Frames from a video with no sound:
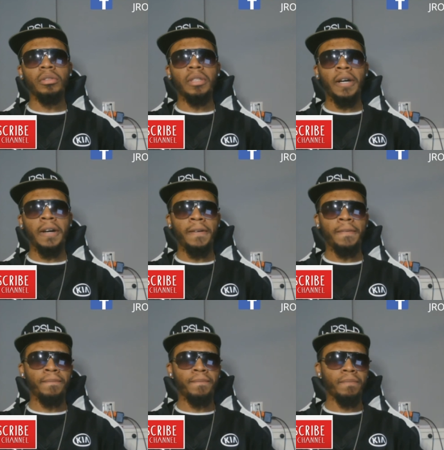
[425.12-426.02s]

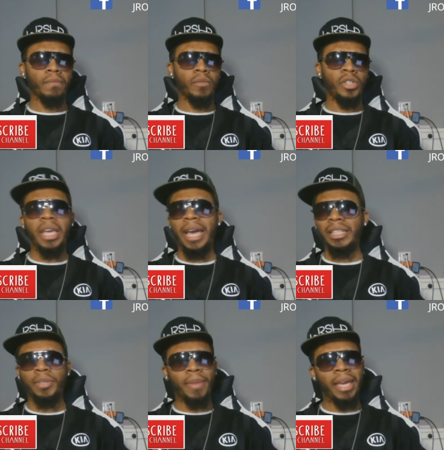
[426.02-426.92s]
um, she had
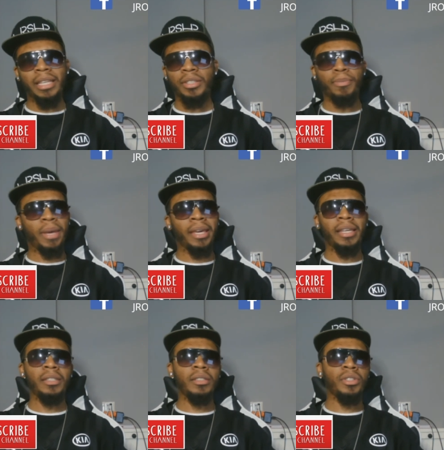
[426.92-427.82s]
some aches and
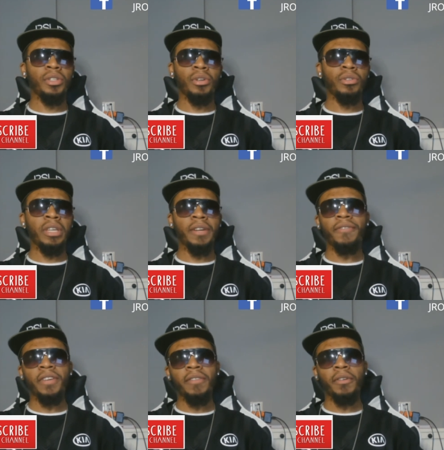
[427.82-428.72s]
pains, you know, and a
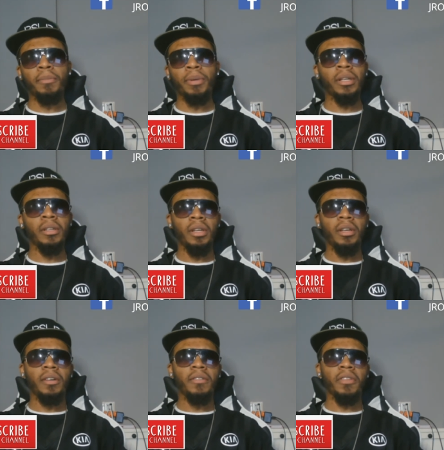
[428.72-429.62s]
fever, but
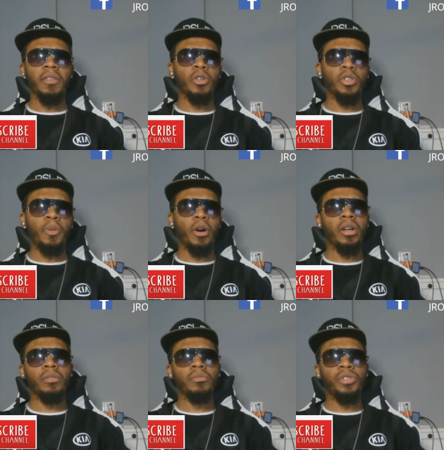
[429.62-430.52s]
for the most
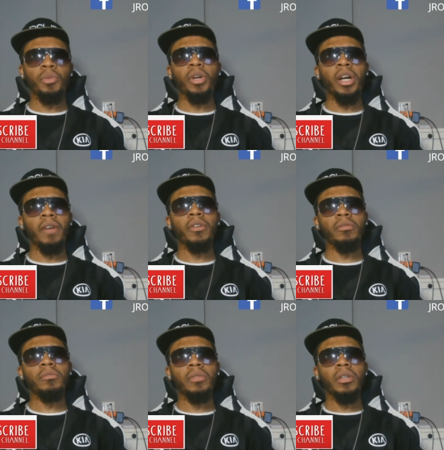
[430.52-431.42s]
part, she recovered.
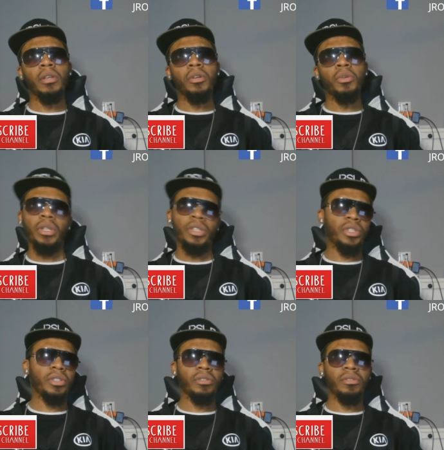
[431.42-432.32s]

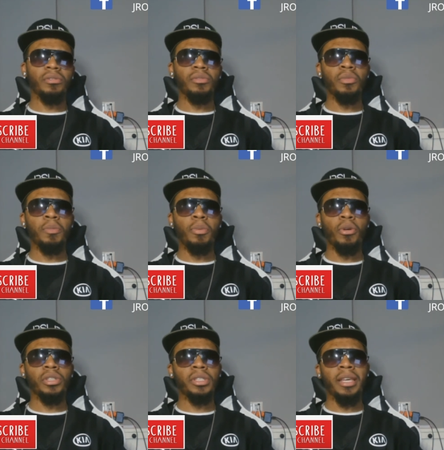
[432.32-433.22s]
Which
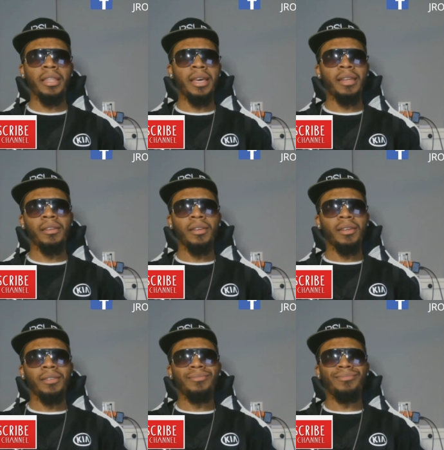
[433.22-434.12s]
reports say that
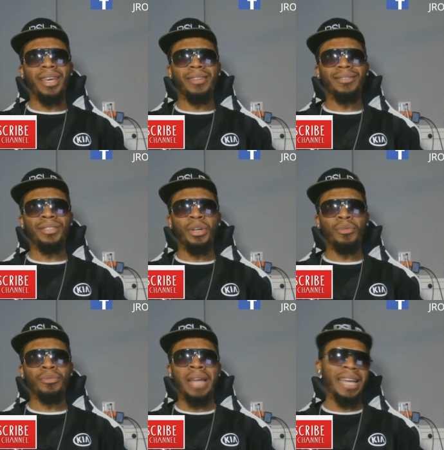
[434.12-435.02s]
you know
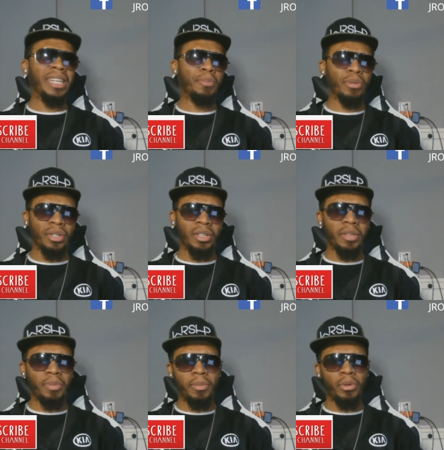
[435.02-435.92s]
90% of the
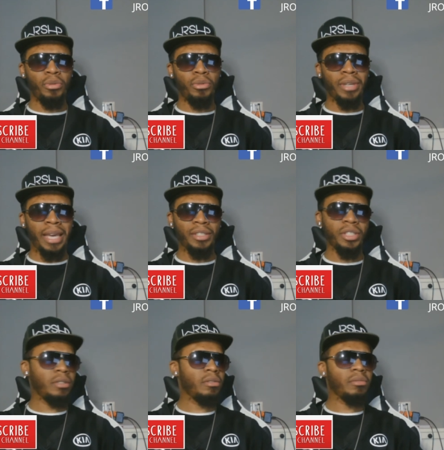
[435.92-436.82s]
people who catch
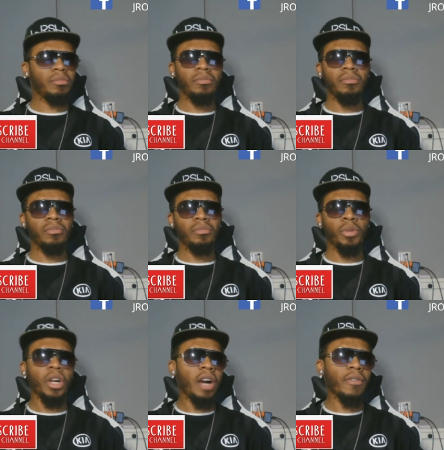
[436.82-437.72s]
it
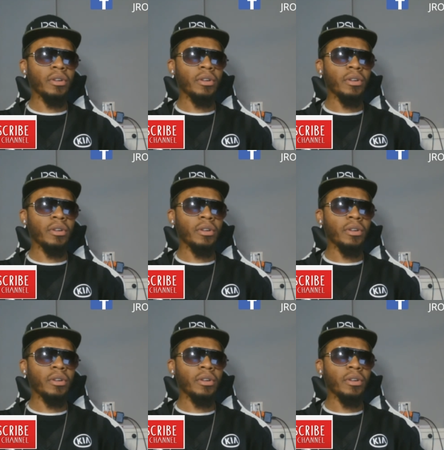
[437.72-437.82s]
recover.